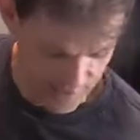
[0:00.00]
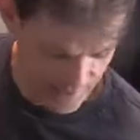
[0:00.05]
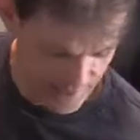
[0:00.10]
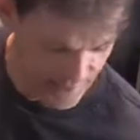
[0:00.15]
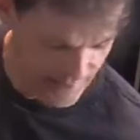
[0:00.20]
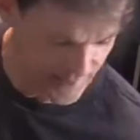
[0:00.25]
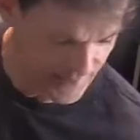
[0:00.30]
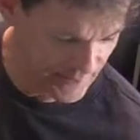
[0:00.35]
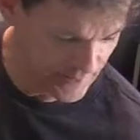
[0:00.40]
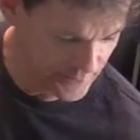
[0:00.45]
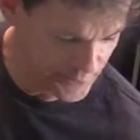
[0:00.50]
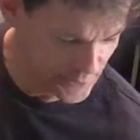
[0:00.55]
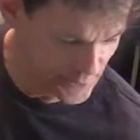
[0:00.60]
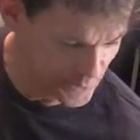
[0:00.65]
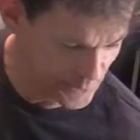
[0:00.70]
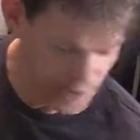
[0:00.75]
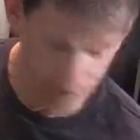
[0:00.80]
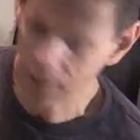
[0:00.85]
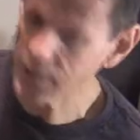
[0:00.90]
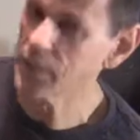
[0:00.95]
And if you
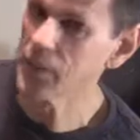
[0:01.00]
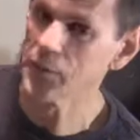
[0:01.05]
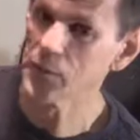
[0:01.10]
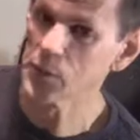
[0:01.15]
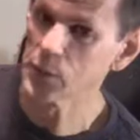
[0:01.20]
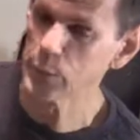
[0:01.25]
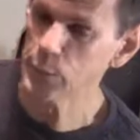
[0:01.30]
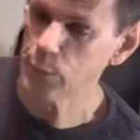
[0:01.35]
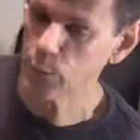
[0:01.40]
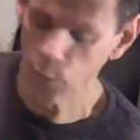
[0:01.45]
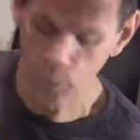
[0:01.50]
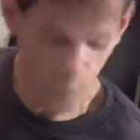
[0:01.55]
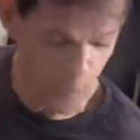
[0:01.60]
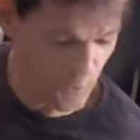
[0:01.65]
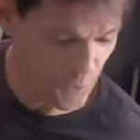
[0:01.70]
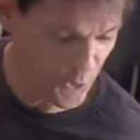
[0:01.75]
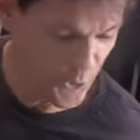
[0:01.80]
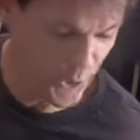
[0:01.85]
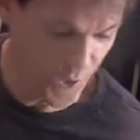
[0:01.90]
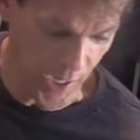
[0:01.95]
check another guitar,
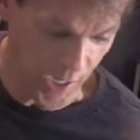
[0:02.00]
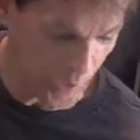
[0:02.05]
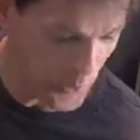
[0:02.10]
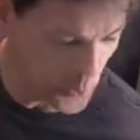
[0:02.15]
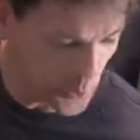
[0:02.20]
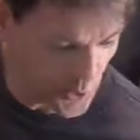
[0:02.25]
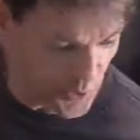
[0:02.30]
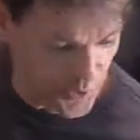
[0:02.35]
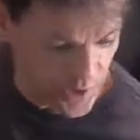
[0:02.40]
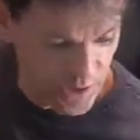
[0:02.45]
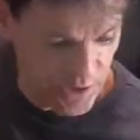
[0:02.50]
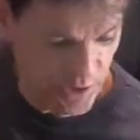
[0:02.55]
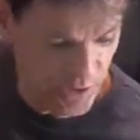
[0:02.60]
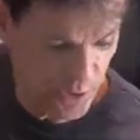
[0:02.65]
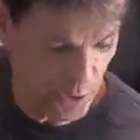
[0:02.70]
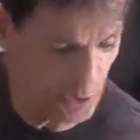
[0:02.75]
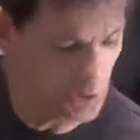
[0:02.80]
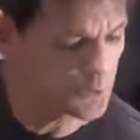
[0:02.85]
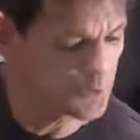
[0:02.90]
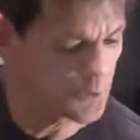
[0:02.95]
check all these.
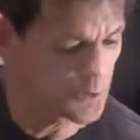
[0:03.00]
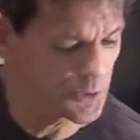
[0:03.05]
Look for